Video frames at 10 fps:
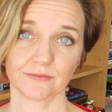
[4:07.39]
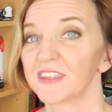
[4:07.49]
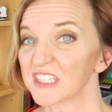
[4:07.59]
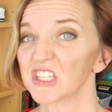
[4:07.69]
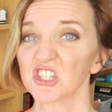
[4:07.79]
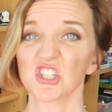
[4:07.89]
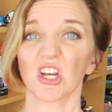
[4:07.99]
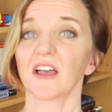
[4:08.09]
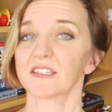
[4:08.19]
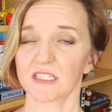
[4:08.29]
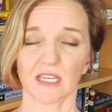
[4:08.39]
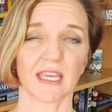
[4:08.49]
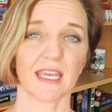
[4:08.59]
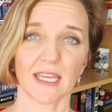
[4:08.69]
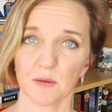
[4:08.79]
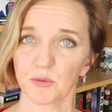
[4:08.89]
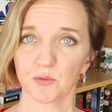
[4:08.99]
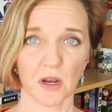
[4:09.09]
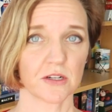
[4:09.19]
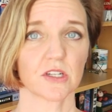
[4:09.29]
This is just to
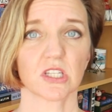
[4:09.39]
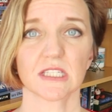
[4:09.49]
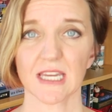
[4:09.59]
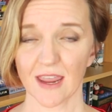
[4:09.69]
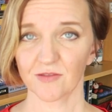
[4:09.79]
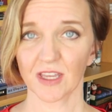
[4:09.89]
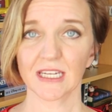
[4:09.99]
keep runners safe